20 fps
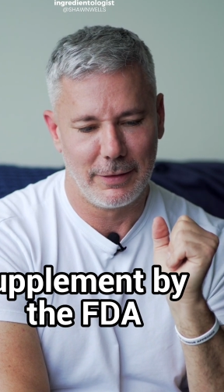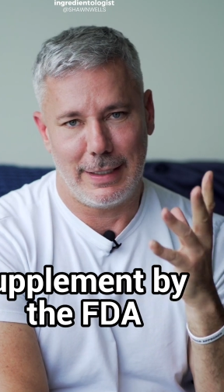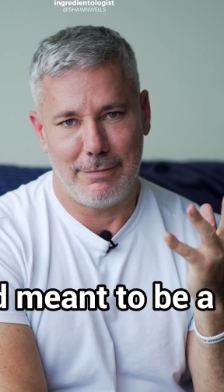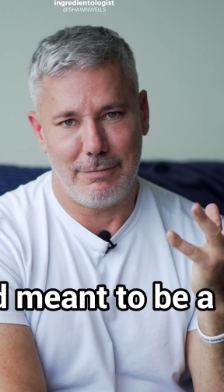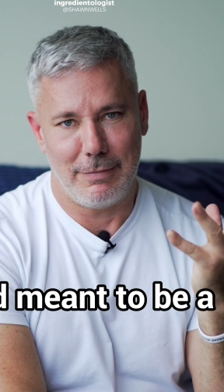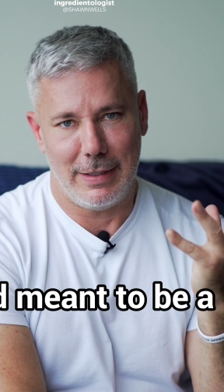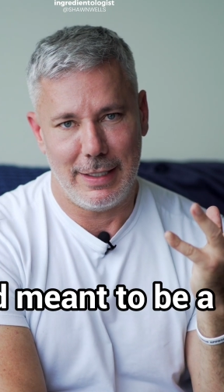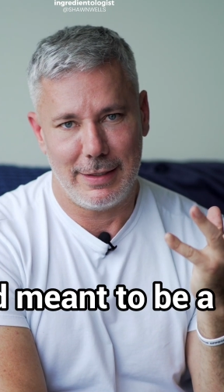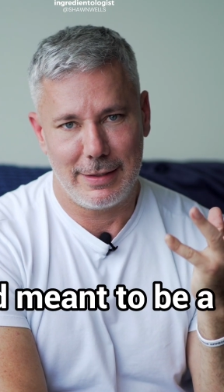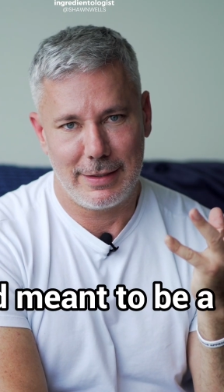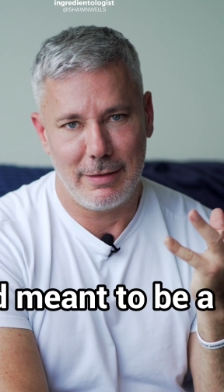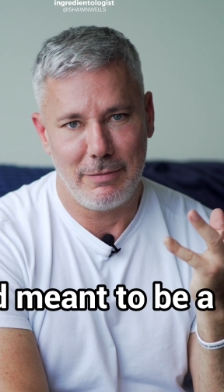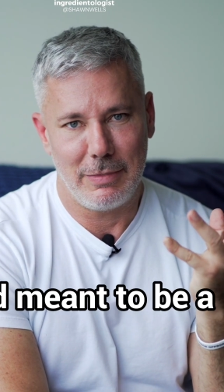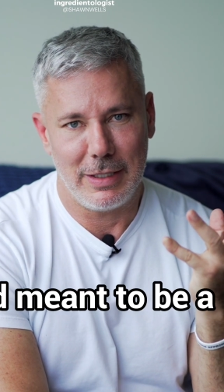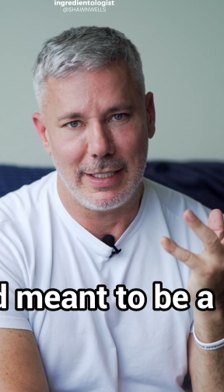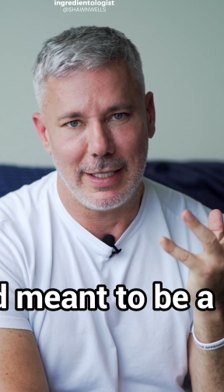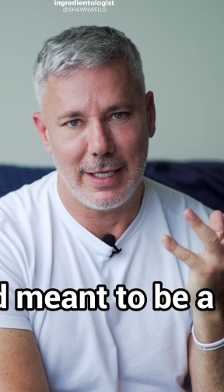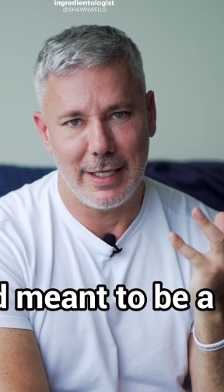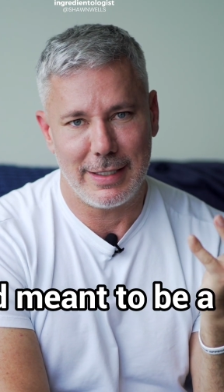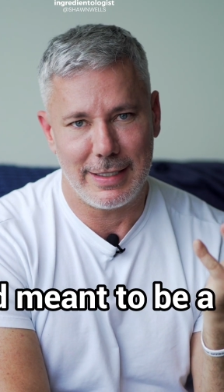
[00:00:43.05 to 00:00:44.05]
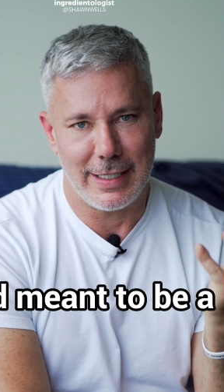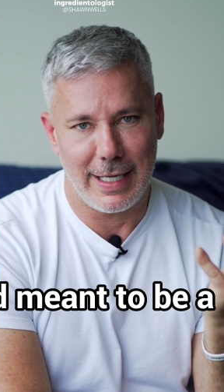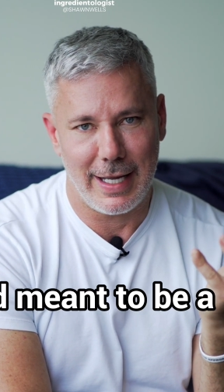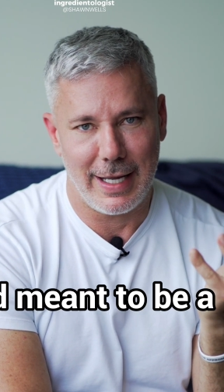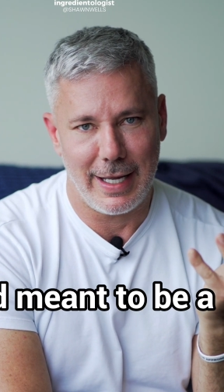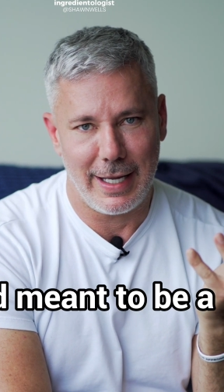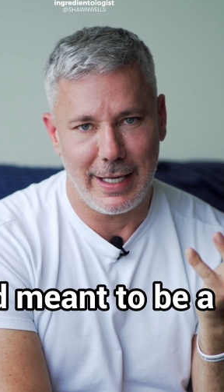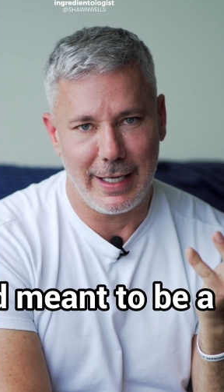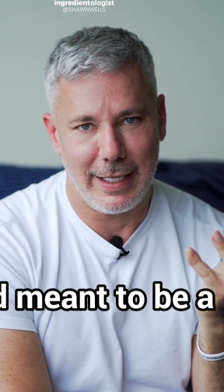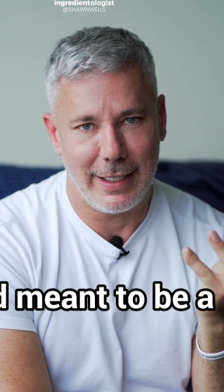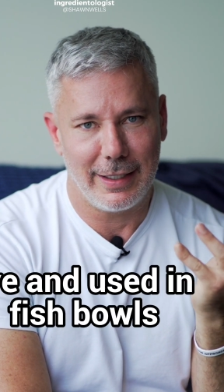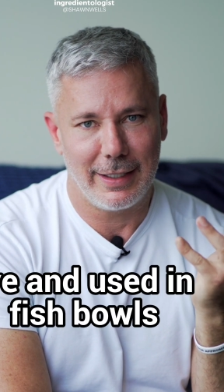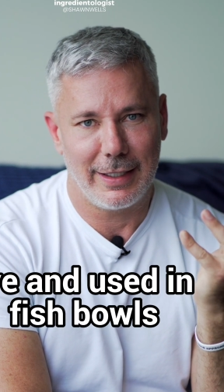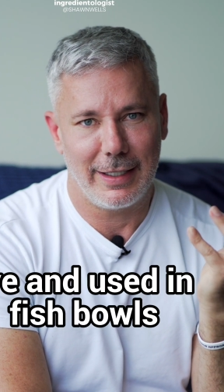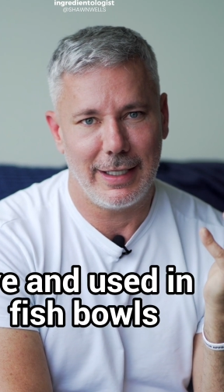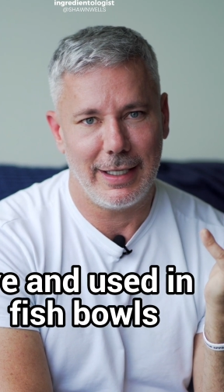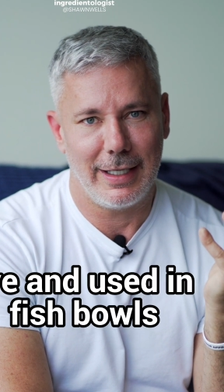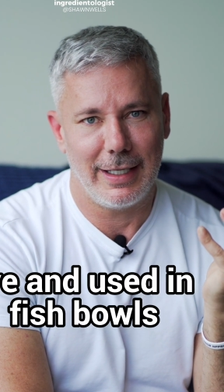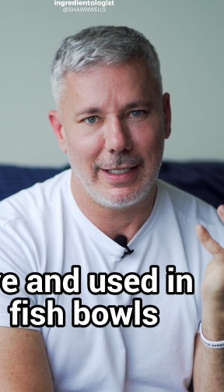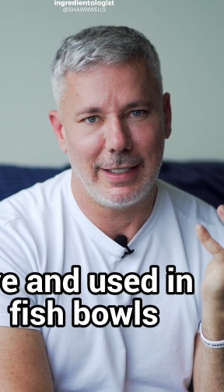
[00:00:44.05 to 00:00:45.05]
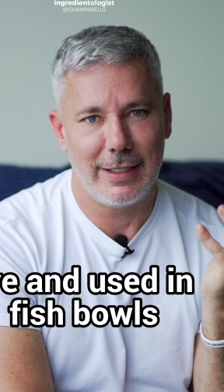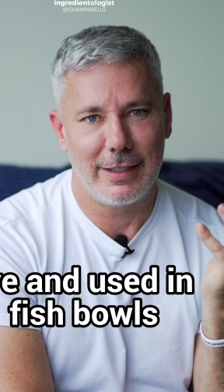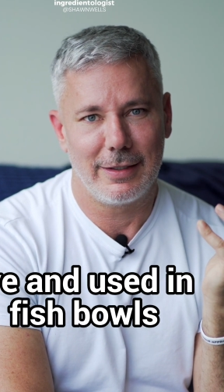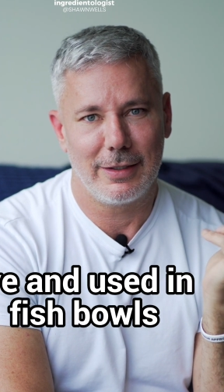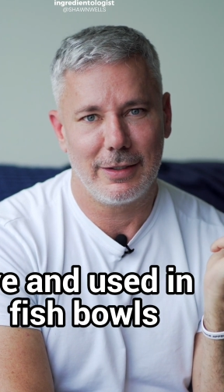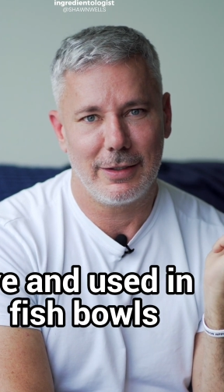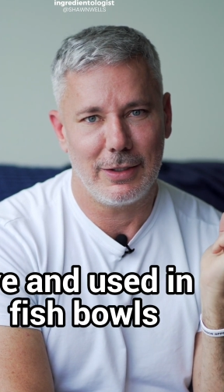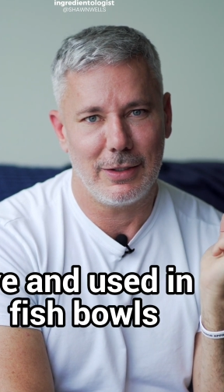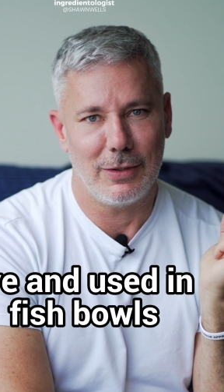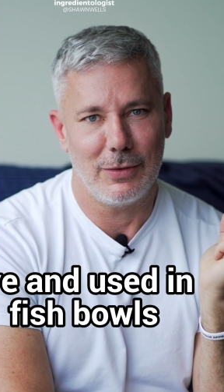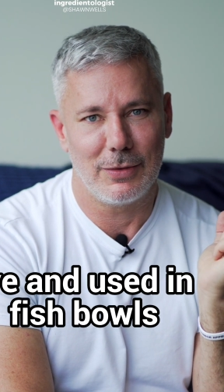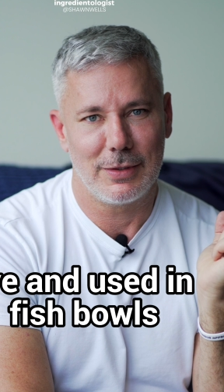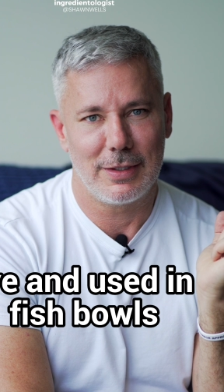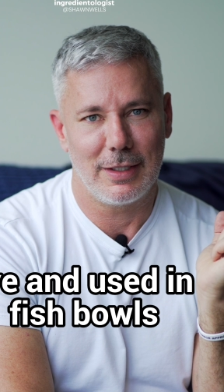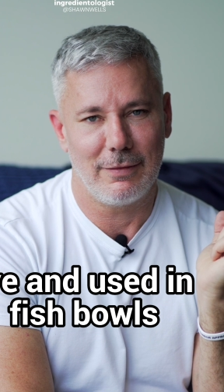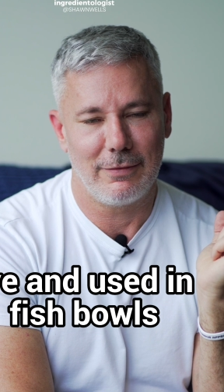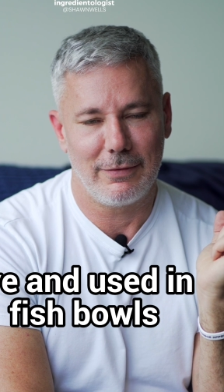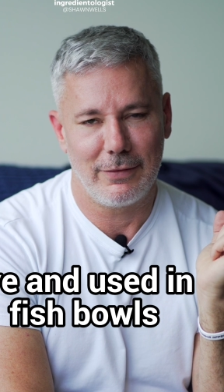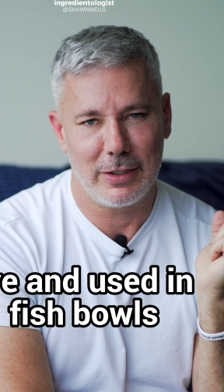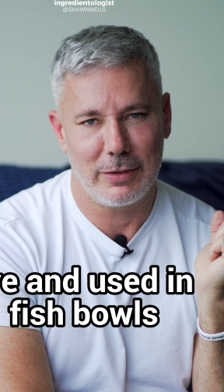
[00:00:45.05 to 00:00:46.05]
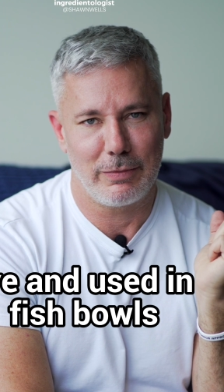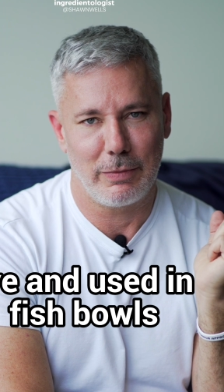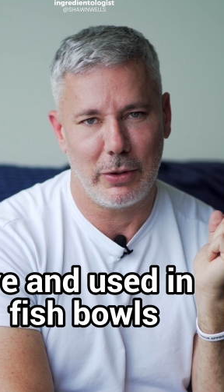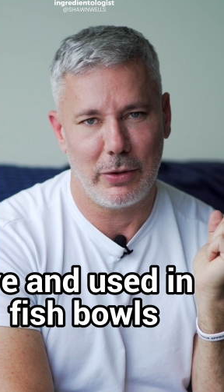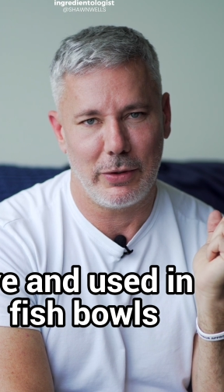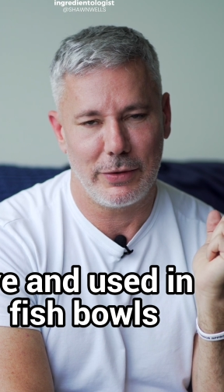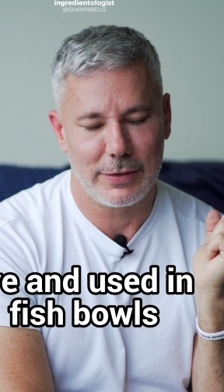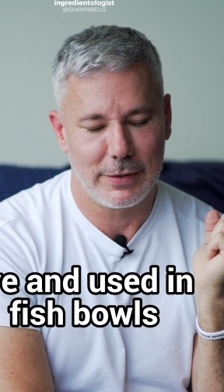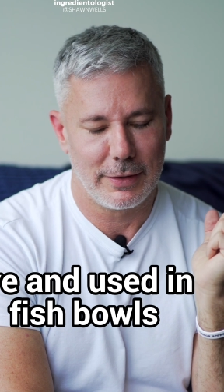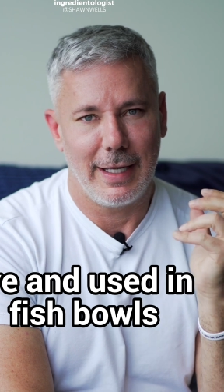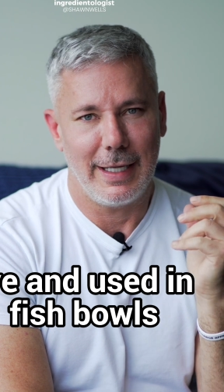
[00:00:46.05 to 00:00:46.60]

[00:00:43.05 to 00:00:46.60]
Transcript: and meant to be a dye and used in fish bowls.